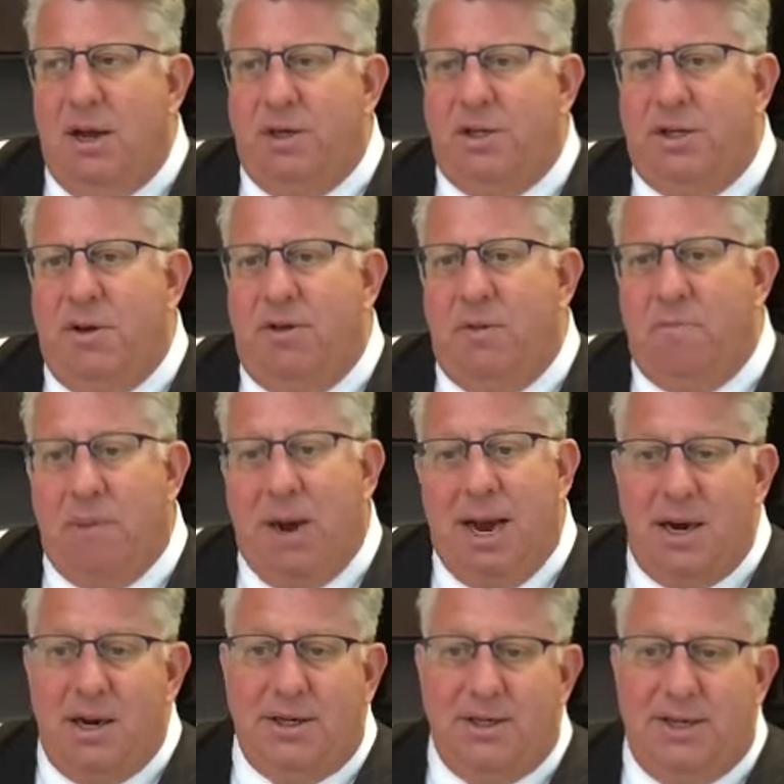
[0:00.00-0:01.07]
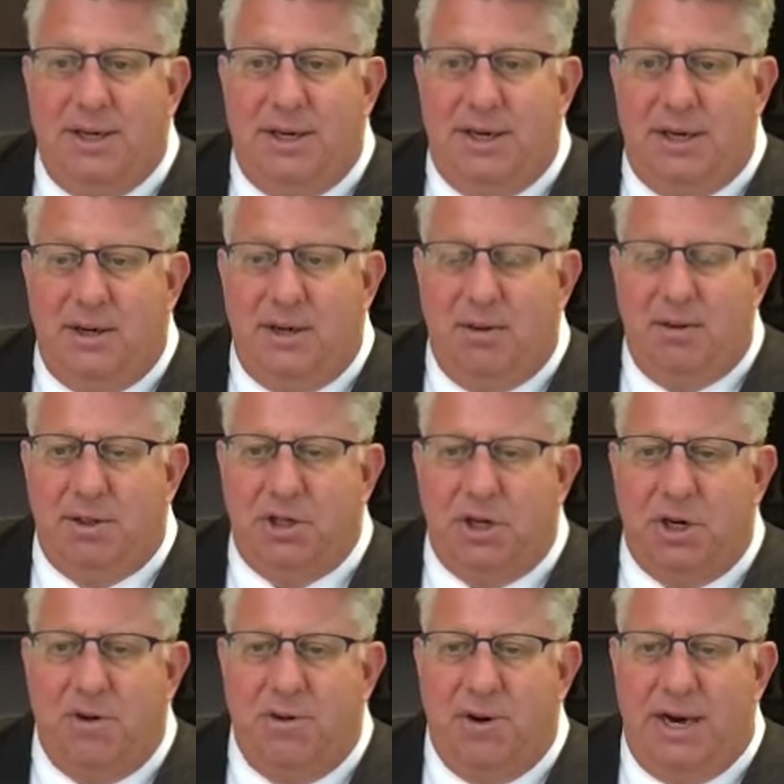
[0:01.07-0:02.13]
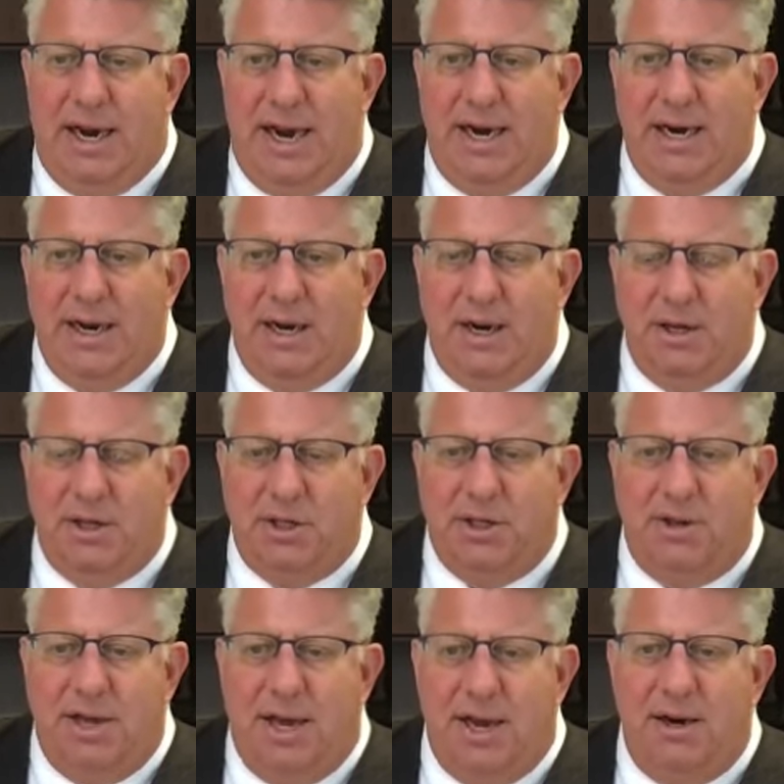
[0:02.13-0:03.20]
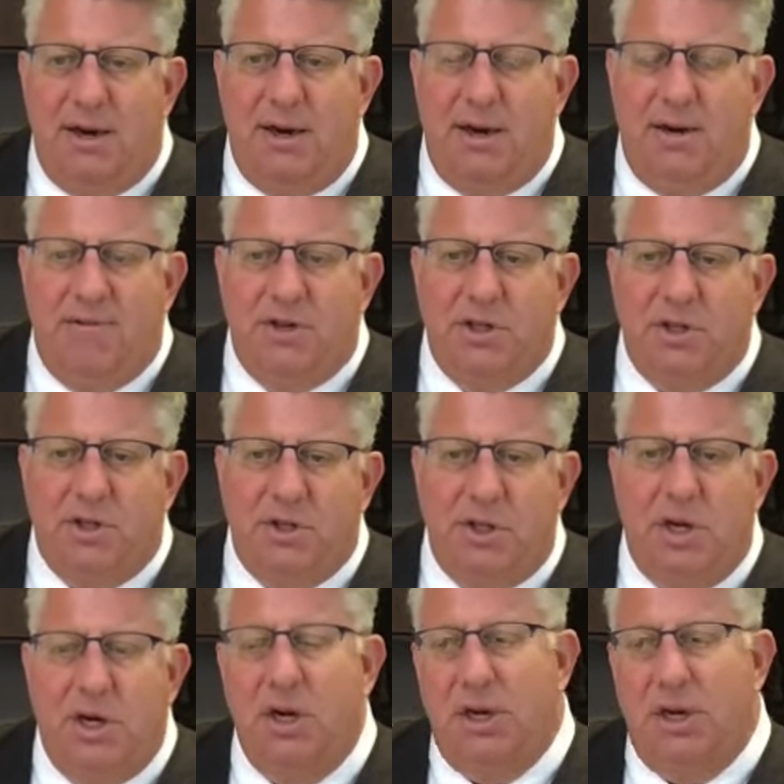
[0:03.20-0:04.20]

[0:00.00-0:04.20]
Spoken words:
So the model deed was created so that individuals